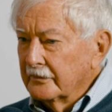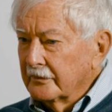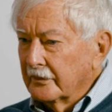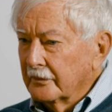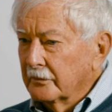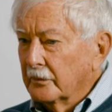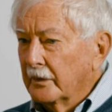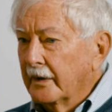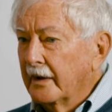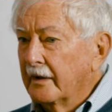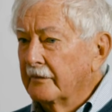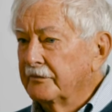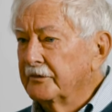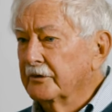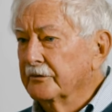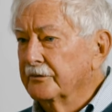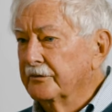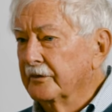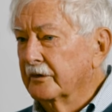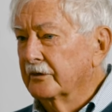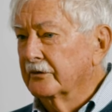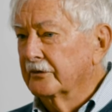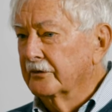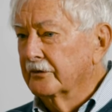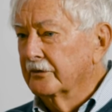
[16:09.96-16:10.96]
So we have to
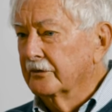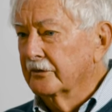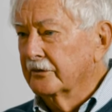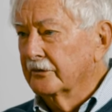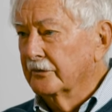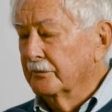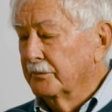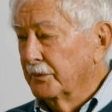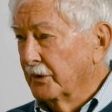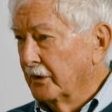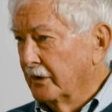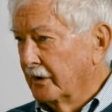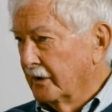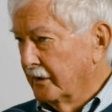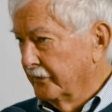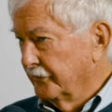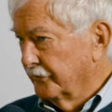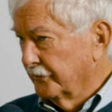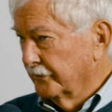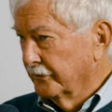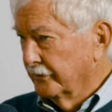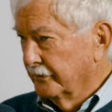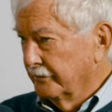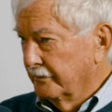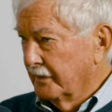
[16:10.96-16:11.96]
fix the supply
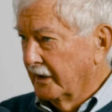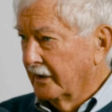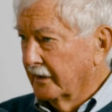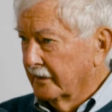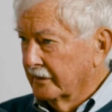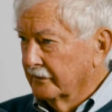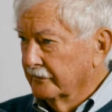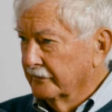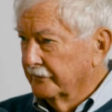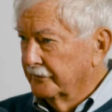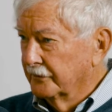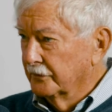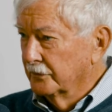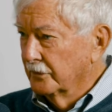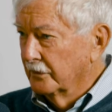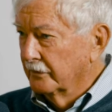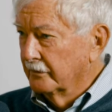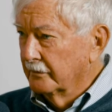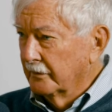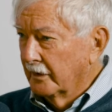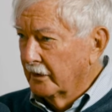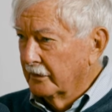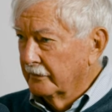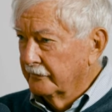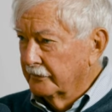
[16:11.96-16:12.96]
through market
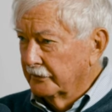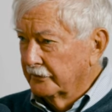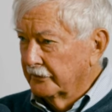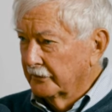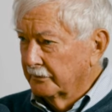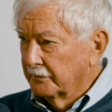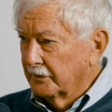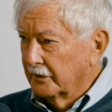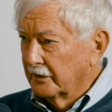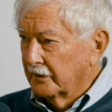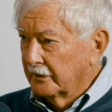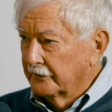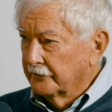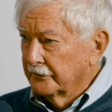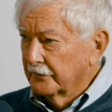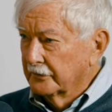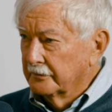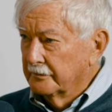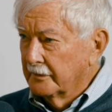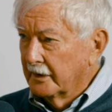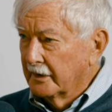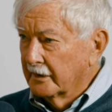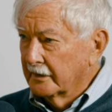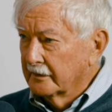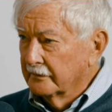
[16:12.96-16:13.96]
for oversupply
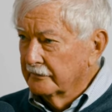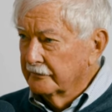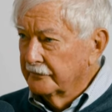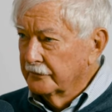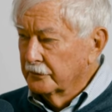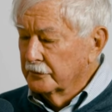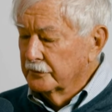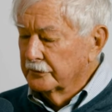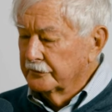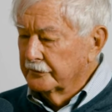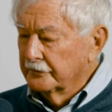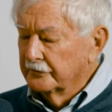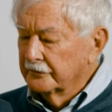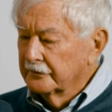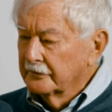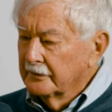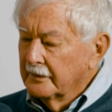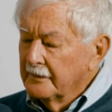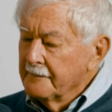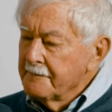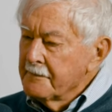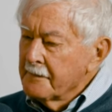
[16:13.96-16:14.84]
through market forces.